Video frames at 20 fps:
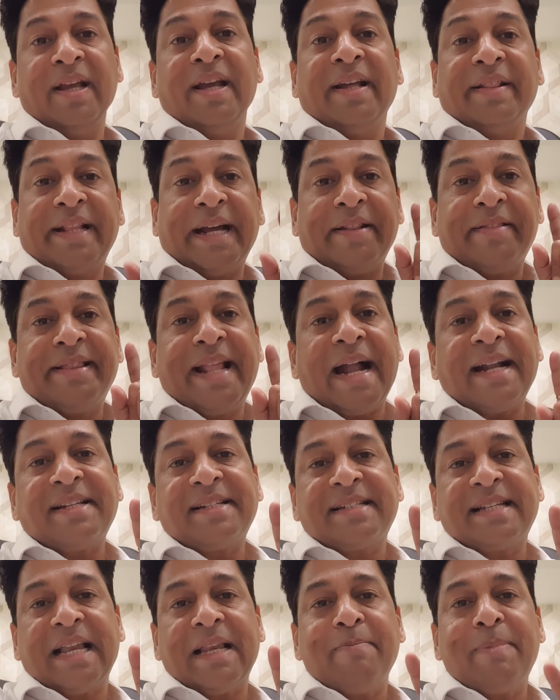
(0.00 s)
then that
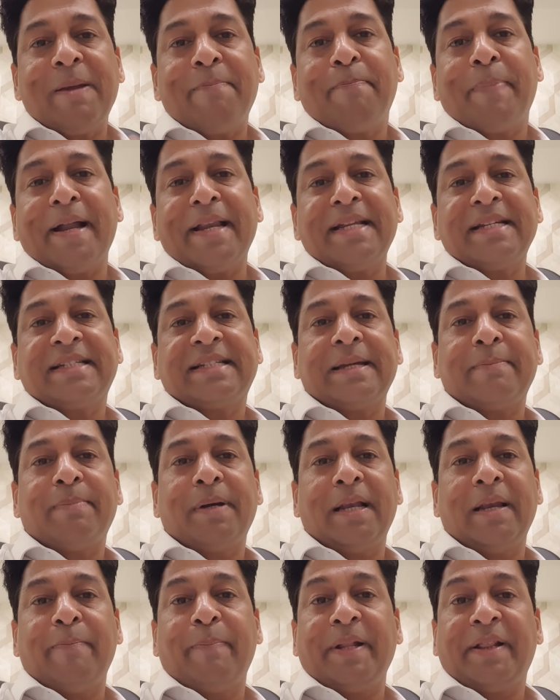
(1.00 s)
shall be
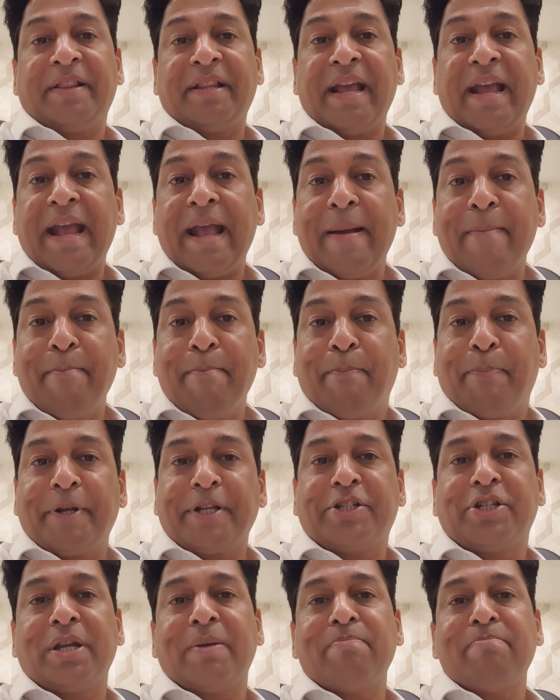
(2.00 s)
punishable with
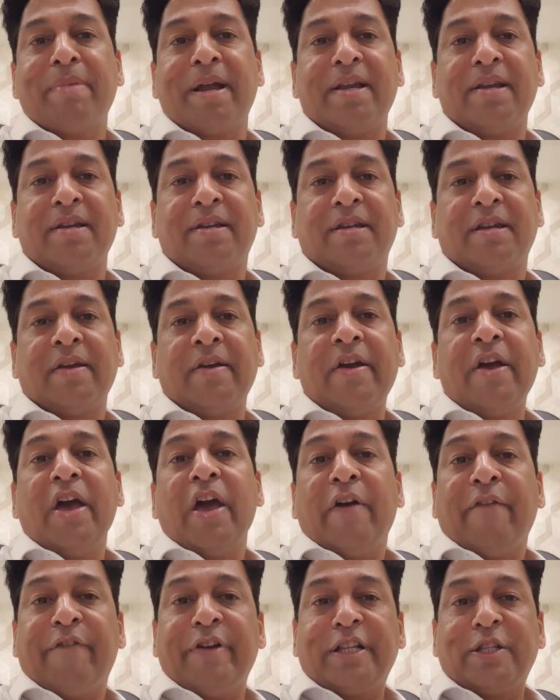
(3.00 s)
imprisonment,
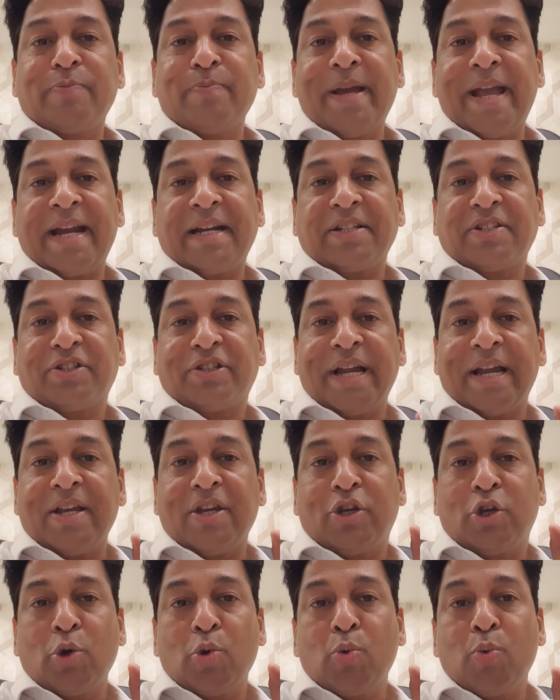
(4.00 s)
which may
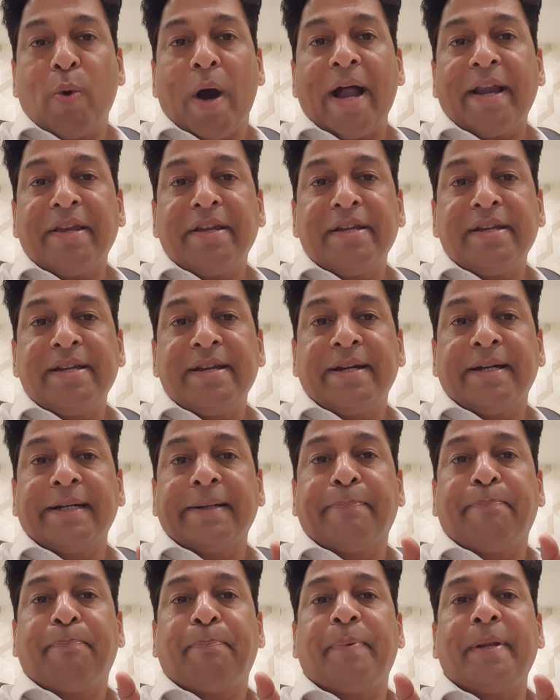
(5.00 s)
extend to 1
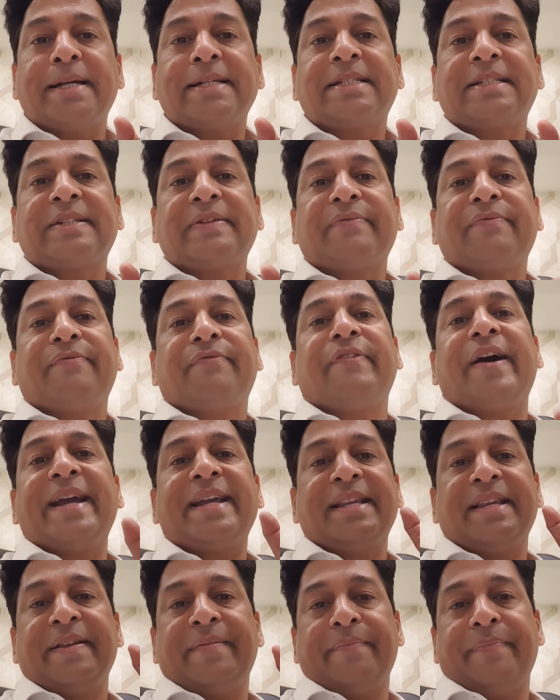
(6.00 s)
year plus
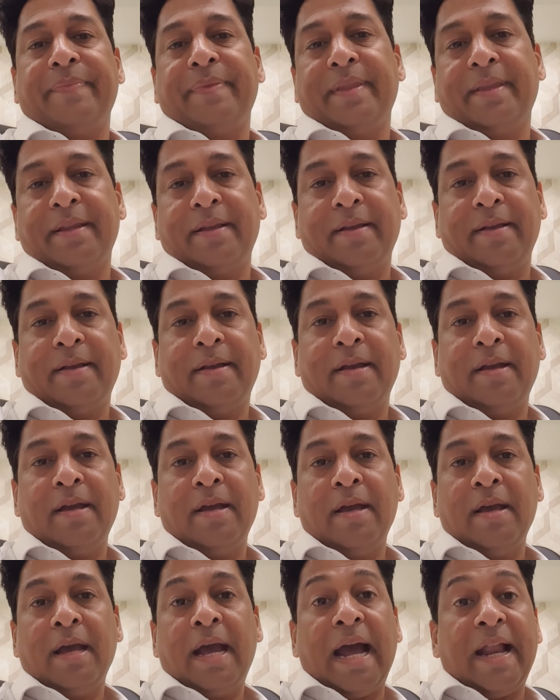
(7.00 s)
fine.
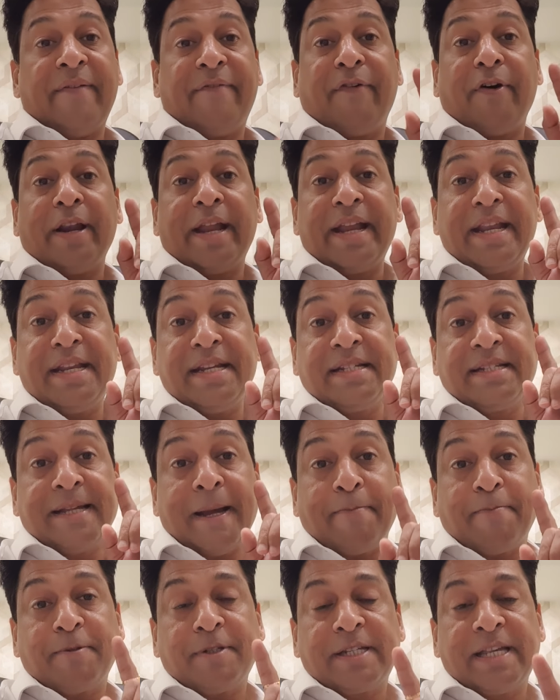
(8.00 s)
And for any
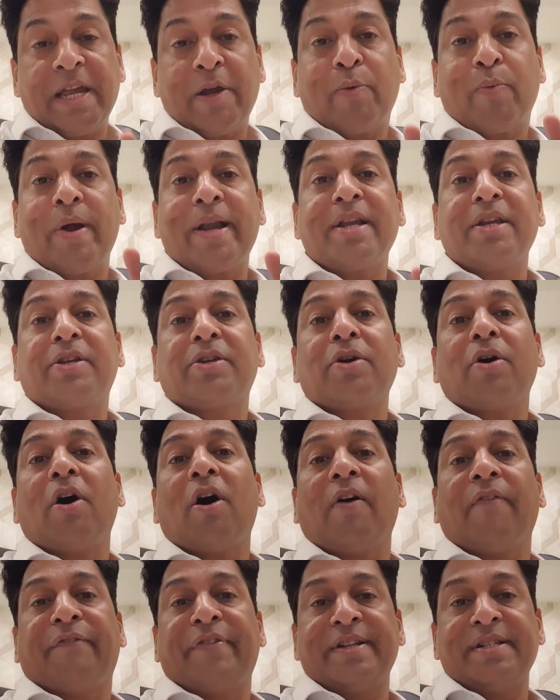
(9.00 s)
subsequent
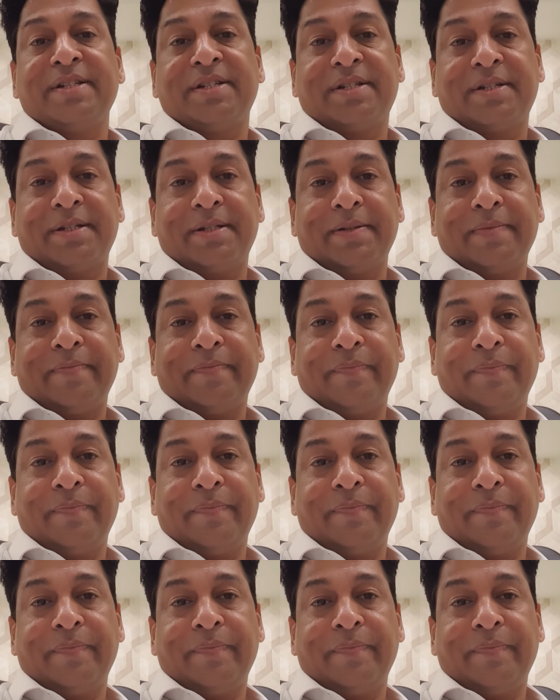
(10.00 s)
offense,